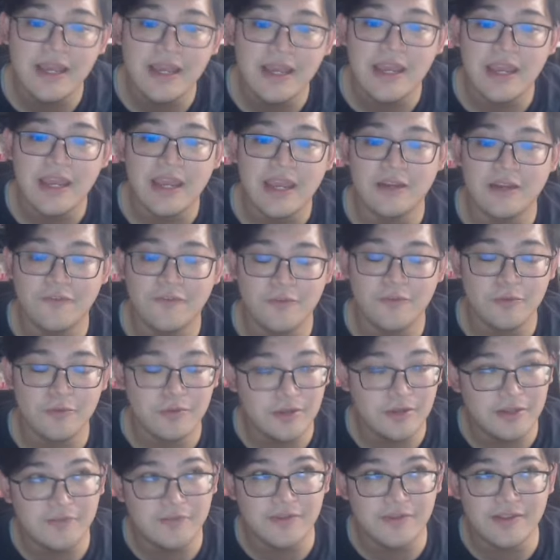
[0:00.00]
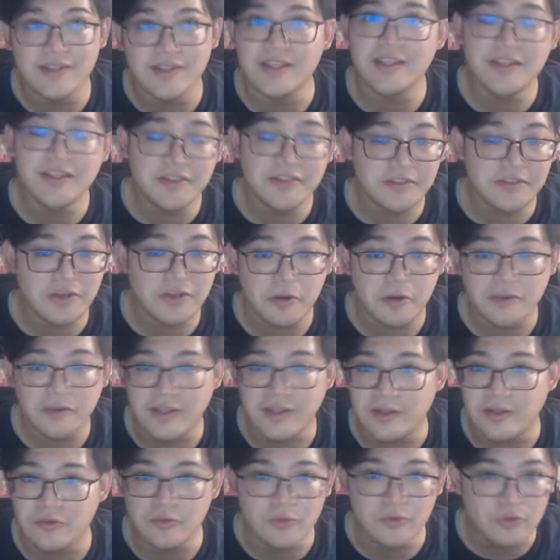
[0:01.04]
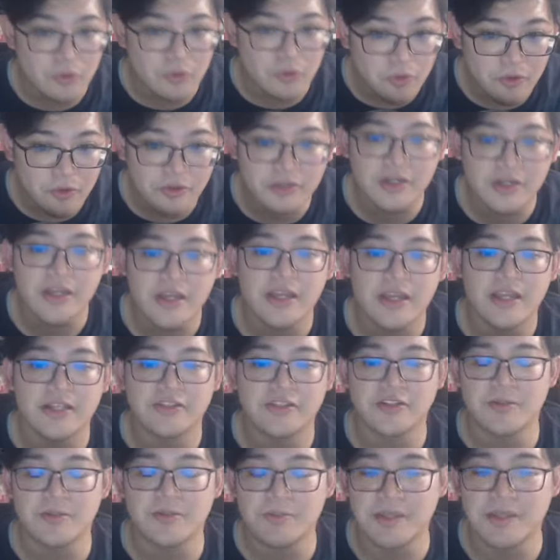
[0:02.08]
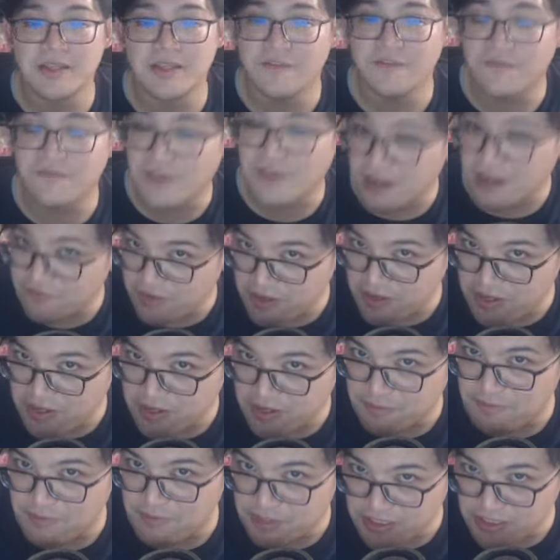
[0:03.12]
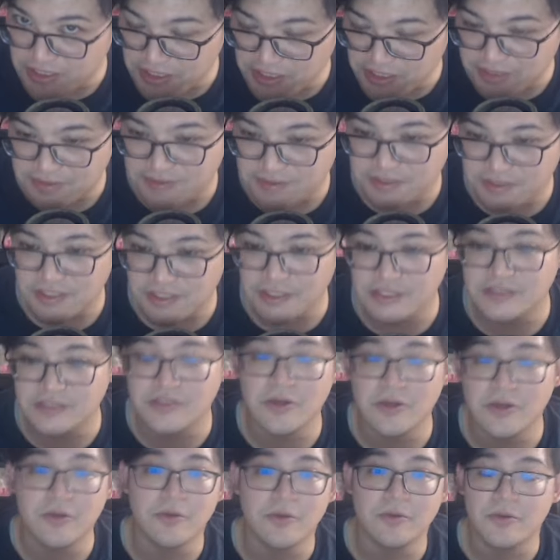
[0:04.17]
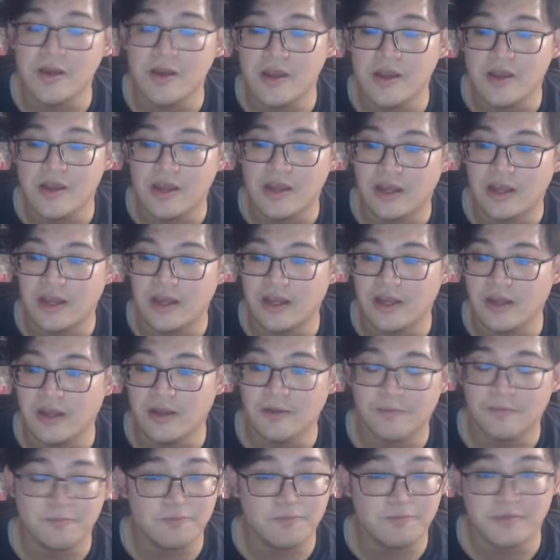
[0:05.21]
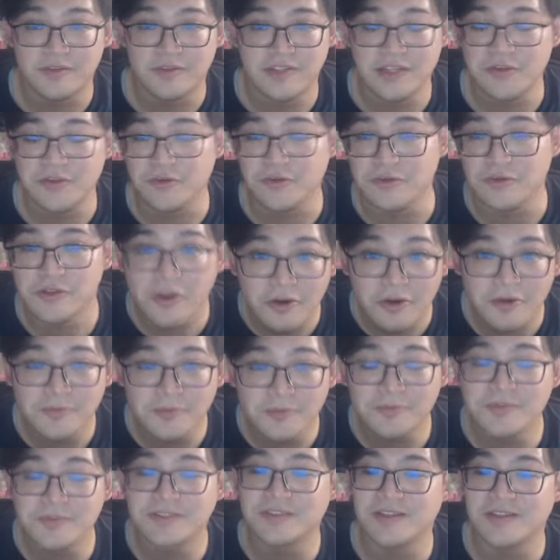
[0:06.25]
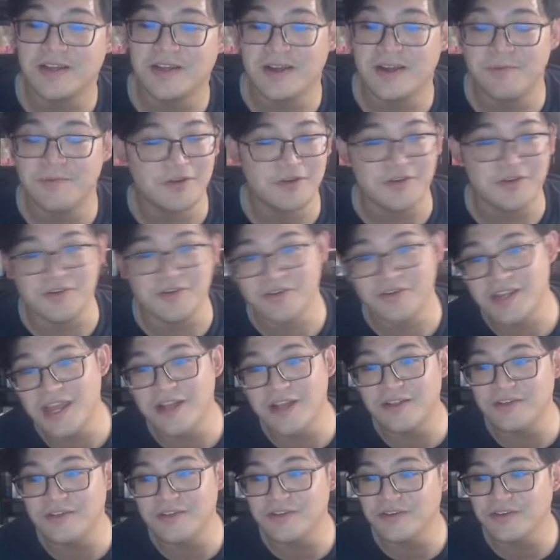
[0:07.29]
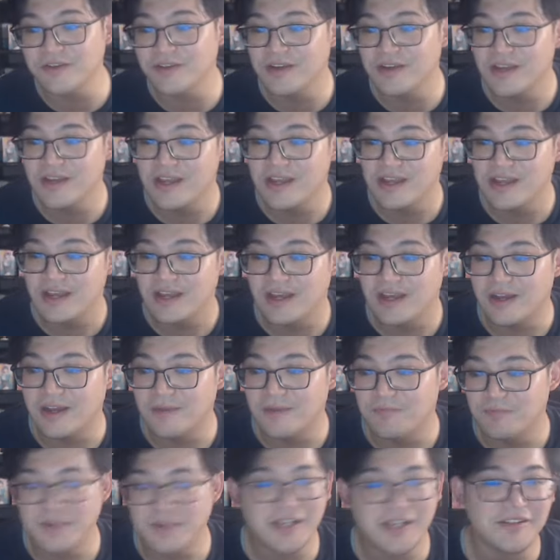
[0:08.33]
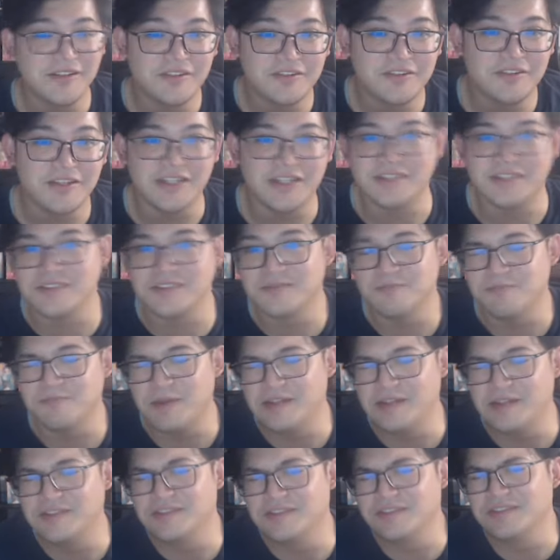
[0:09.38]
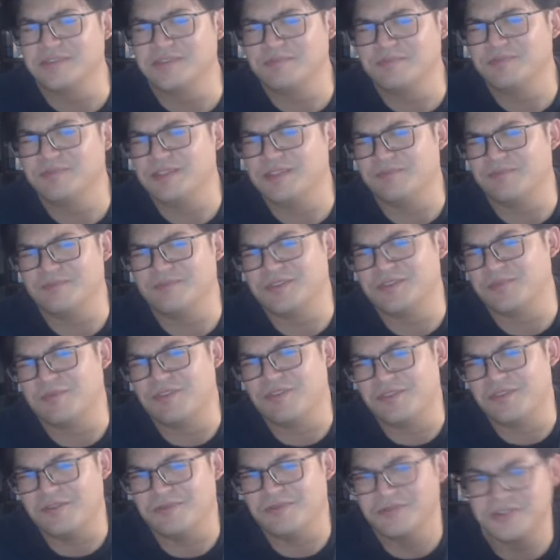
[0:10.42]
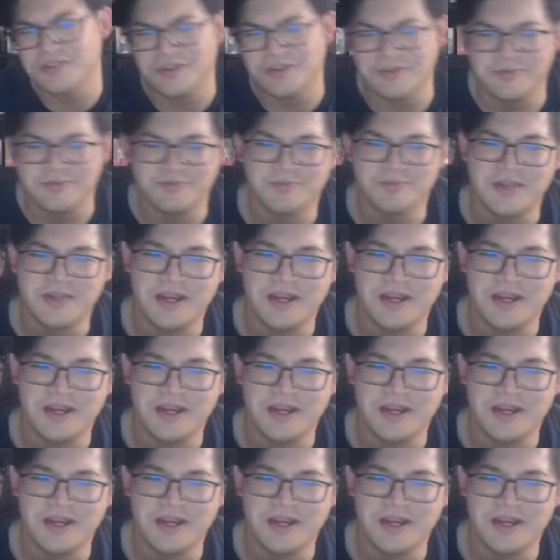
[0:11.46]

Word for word: and if you live in the East Coast like New York, it's going to be five a.m. EST. So uh, set your alarms, uh, put it on your calendar. Uh, technically, it's basically you know tomorrow. So yeah.